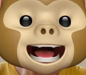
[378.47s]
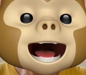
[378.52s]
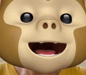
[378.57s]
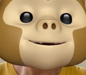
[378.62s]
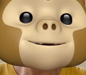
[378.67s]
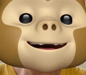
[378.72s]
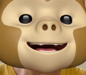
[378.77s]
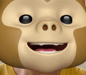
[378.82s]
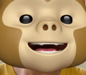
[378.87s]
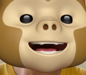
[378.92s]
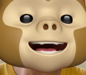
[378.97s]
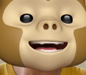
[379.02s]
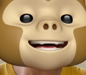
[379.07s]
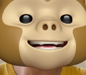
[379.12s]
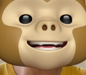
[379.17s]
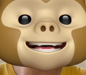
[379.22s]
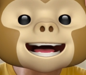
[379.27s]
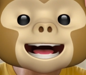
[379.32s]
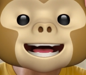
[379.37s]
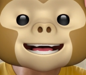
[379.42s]
because
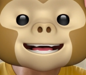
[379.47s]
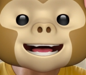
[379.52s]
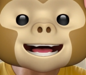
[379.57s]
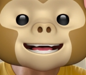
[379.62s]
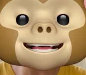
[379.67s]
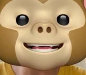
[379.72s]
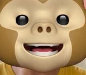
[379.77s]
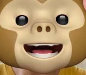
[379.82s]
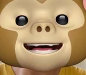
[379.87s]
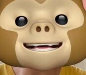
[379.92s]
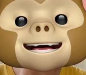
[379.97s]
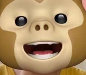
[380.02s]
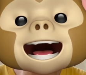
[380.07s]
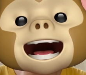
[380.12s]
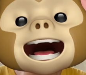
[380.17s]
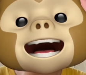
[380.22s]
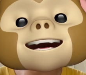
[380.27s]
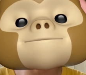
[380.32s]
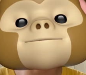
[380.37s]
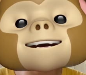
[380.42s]
they think that
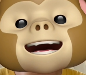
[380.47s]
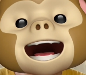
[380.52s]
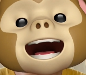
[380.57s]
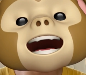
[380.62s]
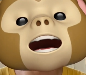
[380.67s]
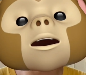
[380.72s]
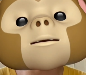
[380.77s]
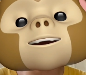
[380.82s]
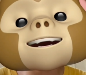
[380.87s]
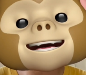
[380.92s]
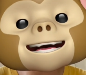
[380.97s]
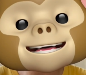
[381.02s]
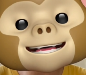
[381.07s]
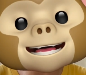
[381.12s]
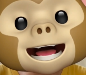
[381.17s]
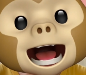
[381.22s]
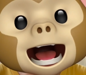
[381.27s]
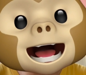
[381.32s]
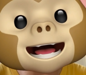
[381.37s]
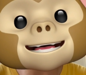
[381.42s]
if they
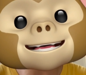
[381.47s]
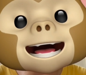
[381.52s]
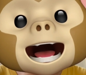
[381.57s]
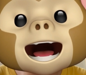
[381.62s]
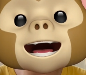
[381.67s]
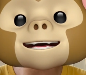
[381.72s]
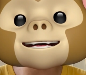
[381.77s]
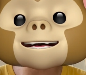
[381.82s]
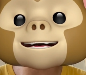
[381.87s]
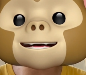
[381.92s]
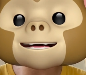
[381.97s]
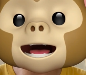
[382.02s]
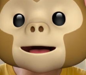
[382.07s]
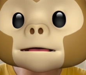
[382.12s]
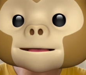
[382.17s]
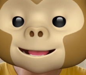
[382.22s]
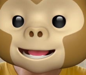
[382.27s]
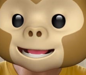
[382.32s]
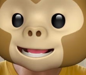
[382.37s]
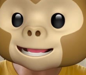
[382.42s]
criticize others'
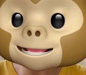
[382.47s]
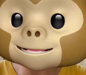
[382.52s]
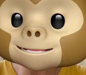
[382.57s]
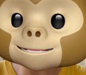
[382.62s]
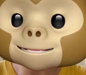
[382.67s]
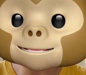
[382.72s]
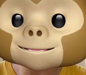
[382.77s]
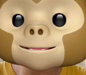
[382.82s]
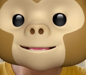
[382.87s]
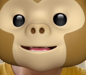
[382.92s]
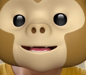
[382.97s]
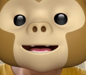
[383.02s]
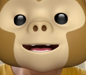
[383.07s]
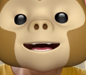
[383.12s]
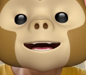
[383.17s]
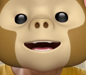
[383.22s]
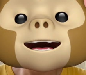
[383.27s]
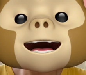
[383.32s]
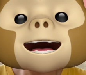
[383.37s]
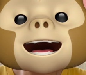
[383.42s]
opinions,
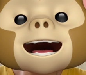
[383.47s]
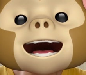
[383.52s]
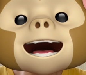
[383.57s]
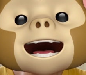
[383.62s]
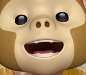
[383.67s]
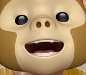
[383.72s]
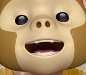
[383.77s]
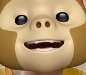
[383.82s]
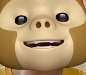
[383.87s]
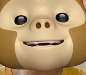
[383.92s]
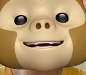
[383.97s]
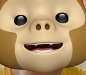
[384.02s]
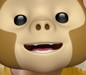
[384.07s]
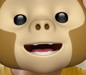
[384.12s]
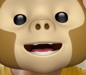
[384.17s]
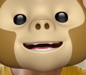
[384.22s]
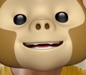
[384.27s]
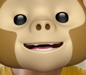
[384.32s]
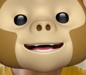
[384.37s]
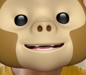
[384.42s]

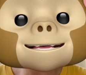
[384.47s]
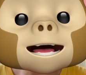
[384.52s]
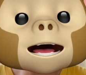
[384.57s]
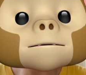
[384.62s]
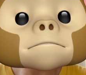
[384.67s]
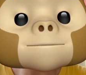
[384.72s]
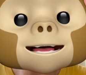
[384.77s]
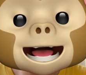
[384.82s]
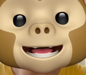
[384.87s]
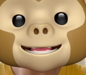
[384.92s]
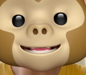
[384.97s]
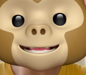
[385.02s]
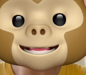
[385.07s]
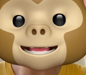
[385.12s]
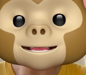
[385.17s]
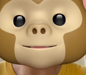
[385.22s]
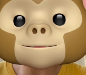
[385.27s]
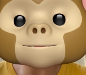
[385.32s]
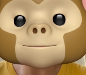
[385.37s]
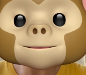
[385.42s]
it is
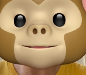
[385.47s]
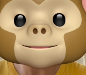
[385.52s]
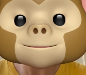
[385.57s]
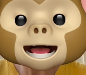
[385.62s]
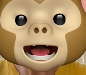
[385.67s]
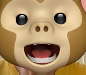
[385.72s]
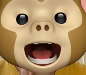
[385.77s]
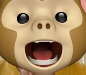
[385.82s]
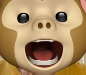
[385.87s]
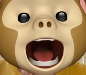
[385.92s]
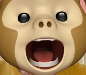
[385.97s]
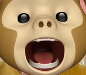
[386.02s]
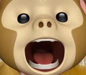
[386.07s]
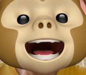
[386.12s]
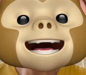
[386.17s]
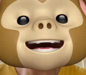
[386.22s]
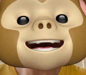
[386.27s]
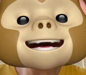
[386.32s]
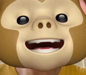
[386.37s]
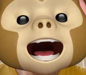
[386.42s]
offensive,
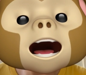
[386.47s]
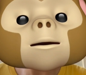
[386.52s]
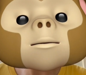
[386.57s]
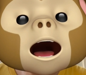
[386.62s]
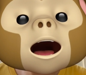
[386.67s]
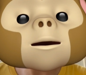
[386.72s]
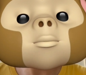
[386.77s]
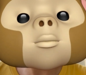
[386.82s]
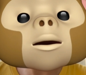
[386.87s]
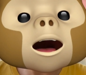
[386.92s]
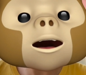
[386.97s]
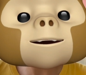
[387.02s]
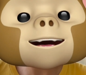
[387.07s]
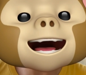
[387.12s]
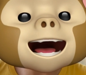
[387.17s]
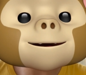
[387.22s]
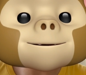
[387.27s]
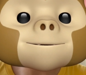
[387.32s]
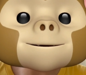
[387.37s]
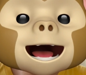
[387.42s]
and they will worry
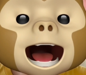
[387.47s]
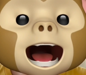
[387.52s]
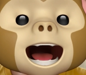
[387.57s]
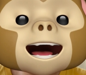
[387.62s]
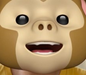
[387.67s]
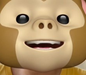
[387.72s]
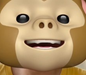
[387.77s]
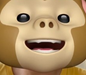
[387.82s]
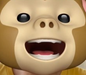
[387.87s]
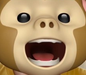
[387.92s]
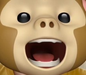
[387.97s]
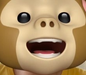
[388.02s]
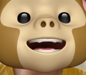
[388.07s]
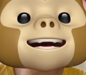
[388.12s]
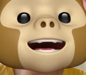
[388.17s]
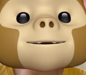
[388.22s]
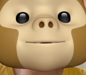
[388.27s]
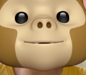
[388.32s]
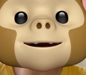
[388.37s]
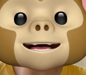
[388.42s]
about the
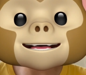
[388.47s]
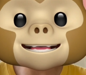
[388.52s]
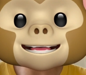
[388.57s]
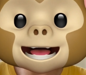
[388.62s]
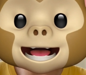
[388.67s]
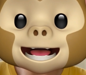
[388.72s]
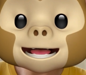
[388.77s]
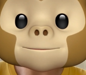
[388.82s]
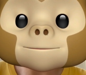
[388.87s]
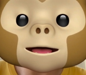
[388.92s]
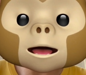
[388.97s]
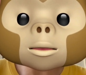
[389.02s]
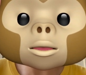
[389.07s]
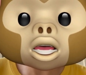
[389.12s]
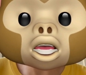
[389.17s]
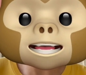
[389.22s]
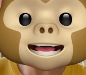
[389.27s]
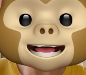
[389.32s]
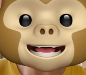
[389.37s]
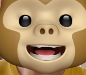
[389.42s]
other person's
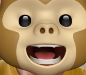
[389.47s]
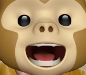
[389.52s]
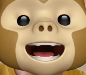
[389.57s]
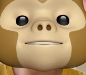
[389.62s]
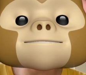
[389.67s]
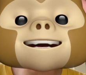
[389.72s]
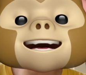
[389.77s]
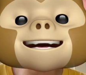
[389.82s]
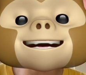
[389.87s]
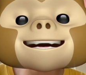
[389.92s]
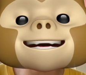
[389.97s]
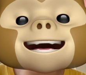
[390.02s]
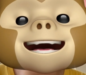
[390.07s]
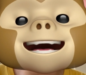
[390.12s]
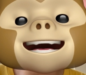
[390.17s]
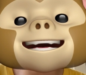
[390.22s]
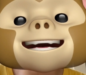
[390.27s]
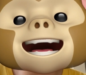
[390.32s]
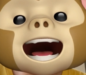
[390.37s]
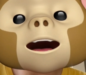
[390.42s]
emotion after
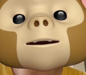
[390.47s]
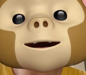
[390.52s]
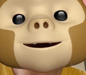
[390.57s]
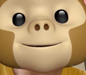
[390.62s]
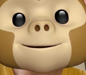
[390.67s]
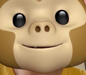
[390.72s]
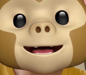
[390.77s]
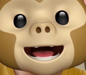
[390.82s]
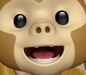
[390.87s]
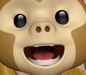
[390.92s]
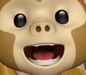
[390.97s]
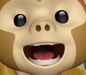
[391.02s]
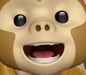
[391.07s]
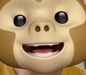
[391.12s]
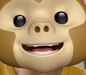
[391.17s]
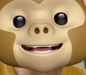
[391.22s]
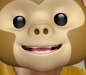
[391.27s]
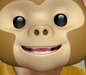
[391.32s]
seeing their reply.